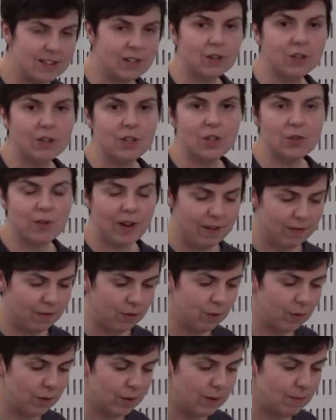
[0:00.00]
is not a
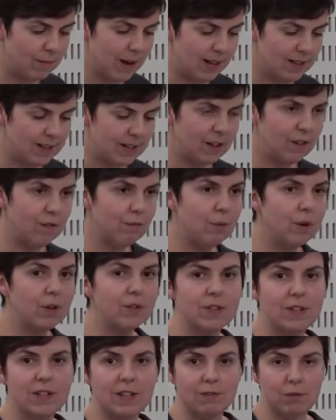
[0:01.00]
straightforward matter of
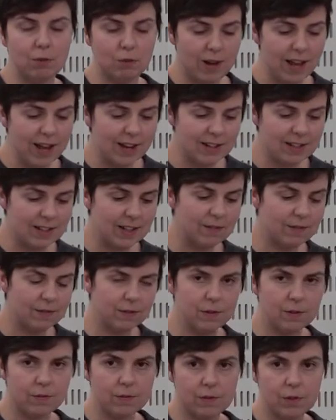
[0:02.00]
positive or negative,
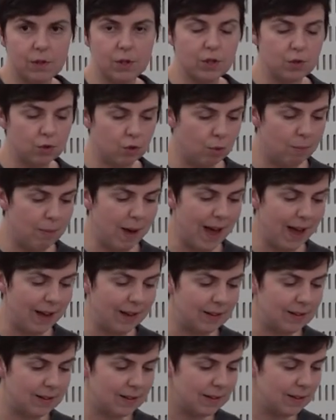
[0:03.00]
of good or
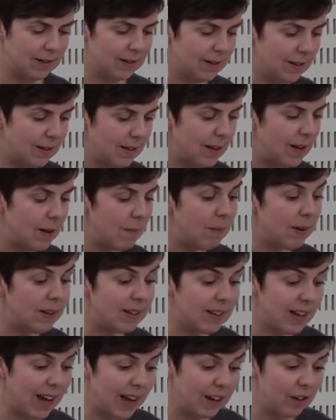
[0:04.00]
bad.
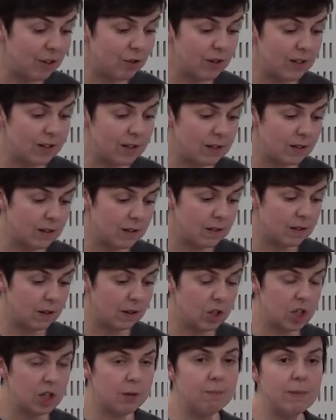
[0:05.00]
But can critical
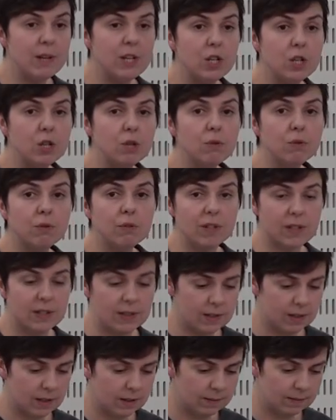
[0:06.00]
scholarship be too
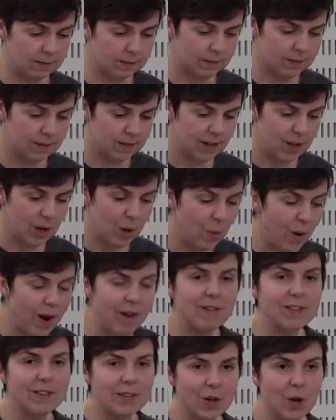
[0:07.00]
critical?
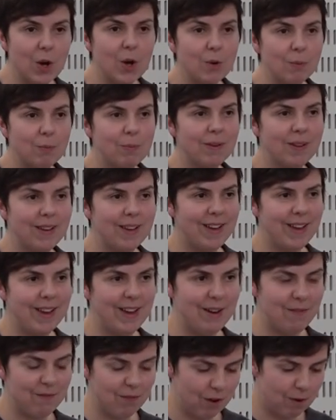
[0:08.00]
Where is the hope
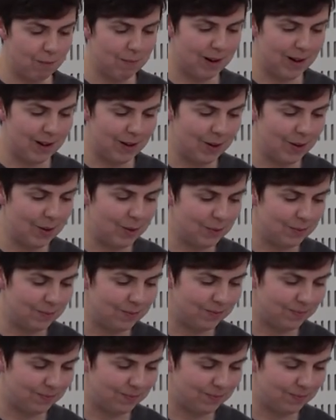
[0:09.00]
in environmental law?